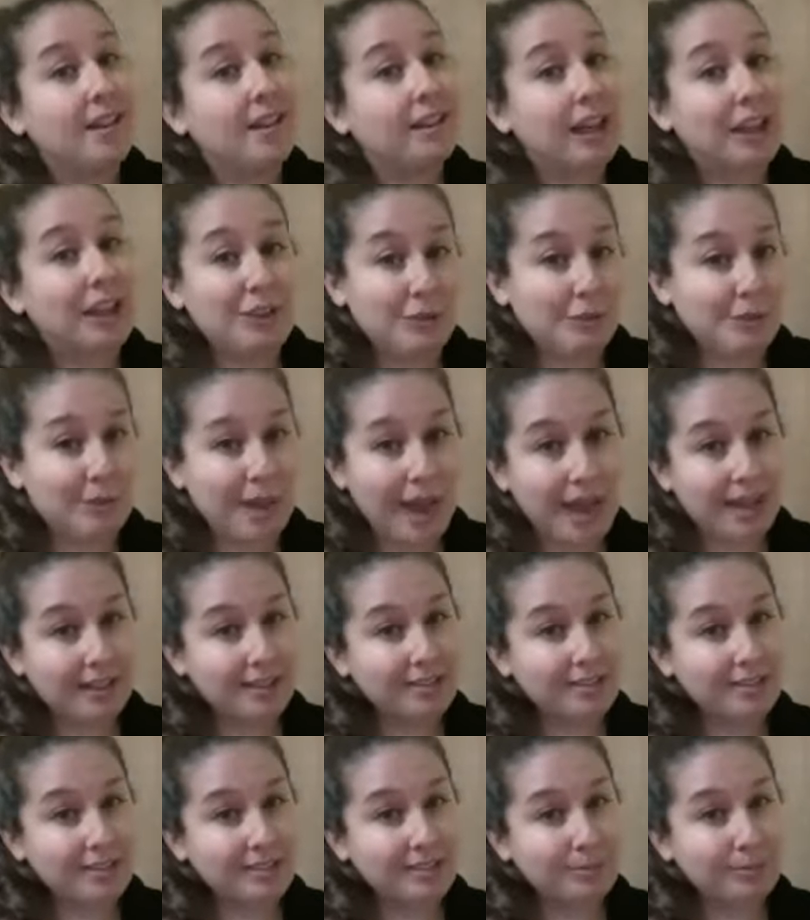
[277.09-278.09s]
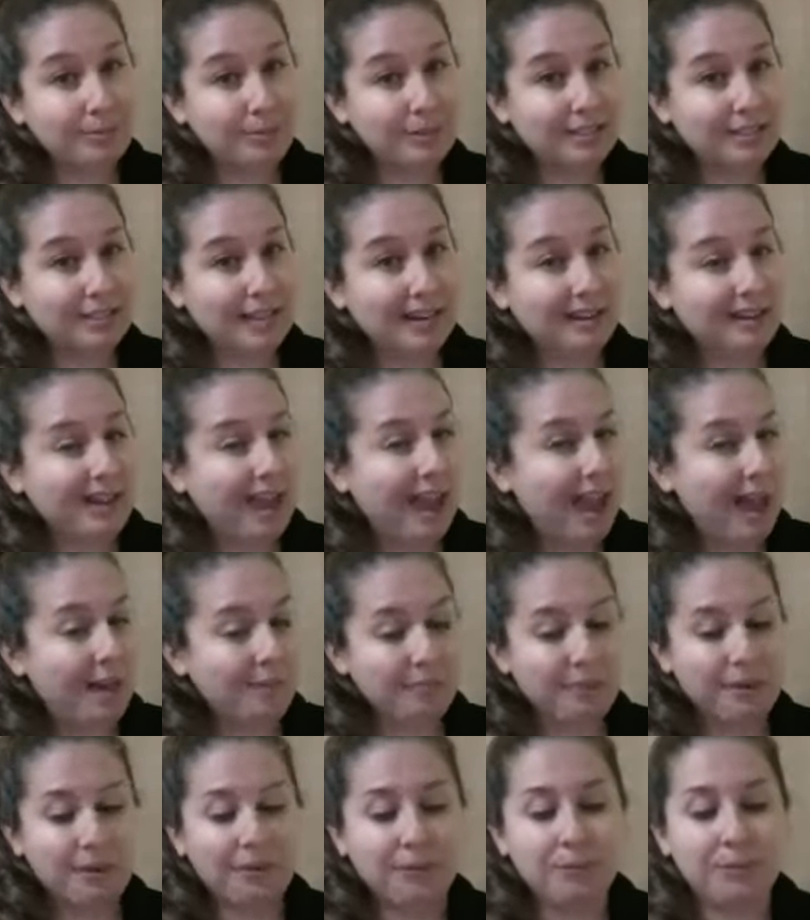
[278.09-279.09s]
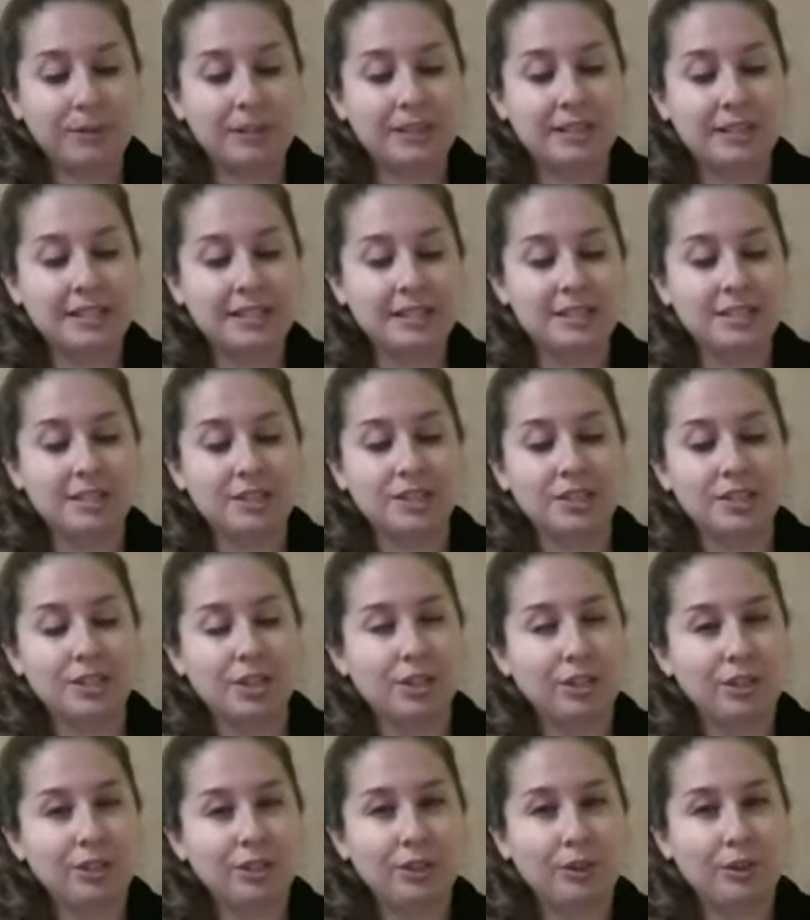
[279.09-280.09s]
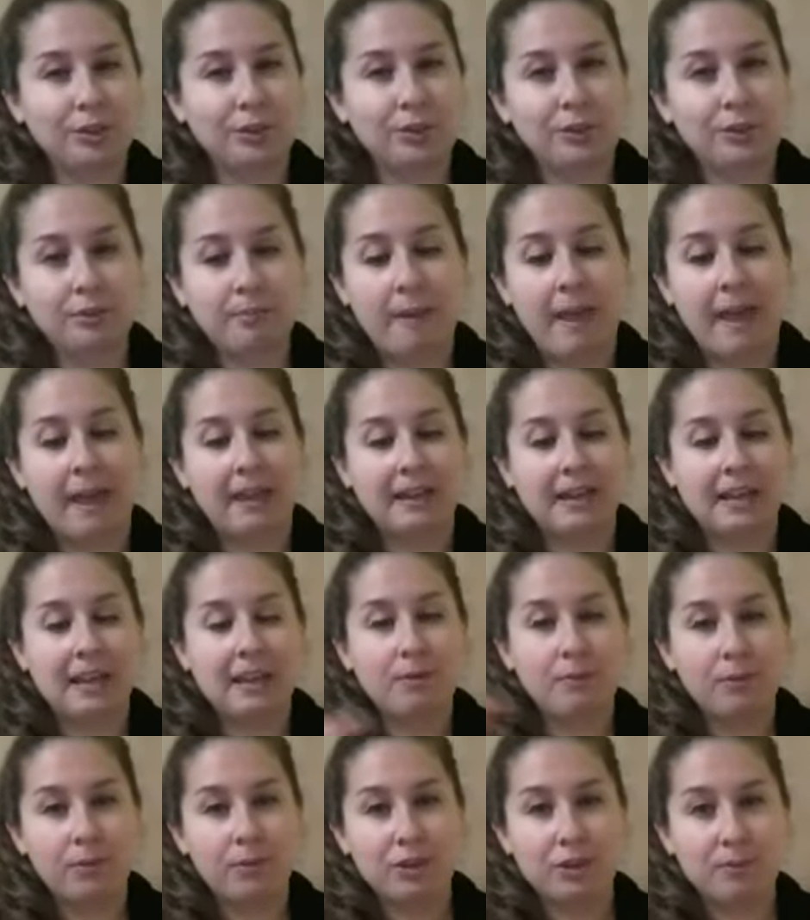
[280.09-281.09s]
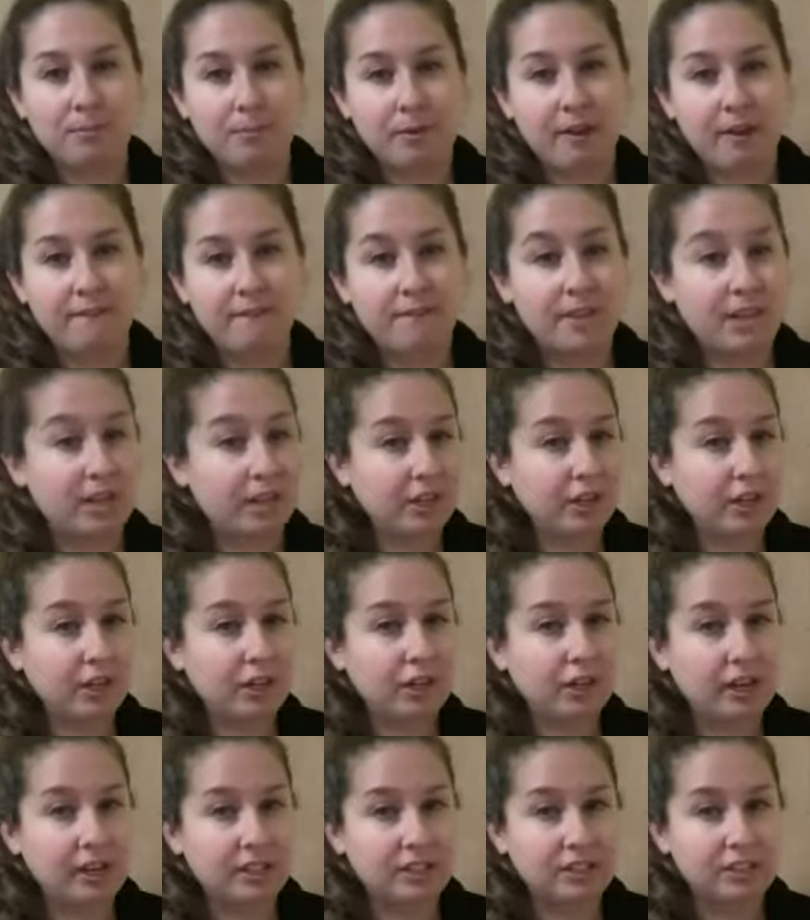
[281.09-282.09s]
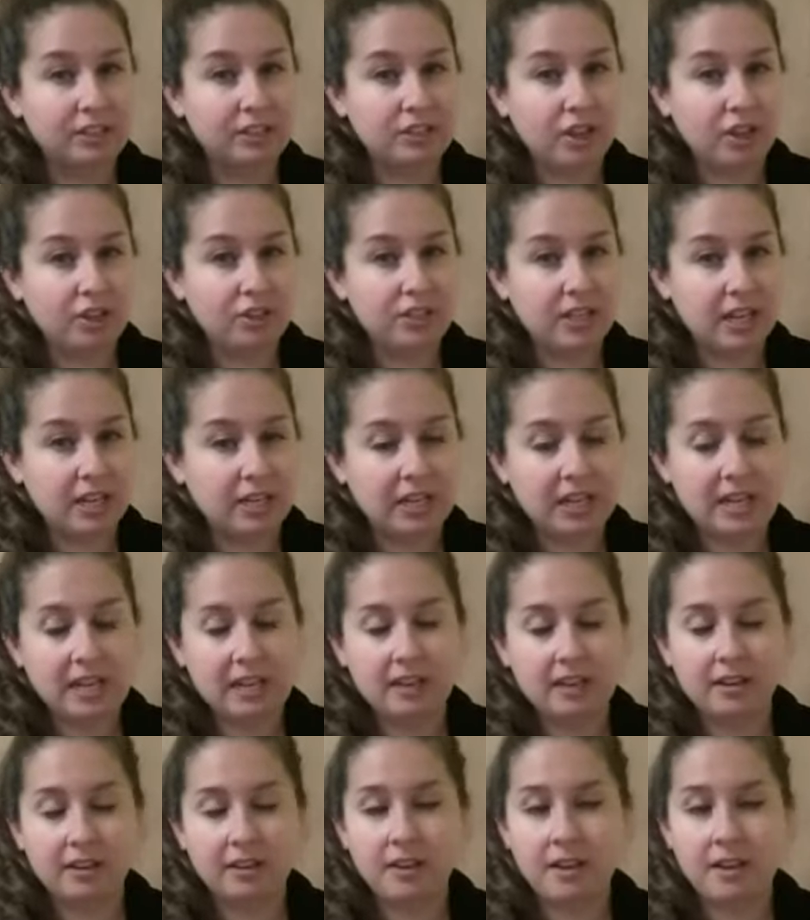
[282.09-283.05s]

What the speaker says: Can you guess what's going to happen with this dull old penny when you put vinegar and salt on it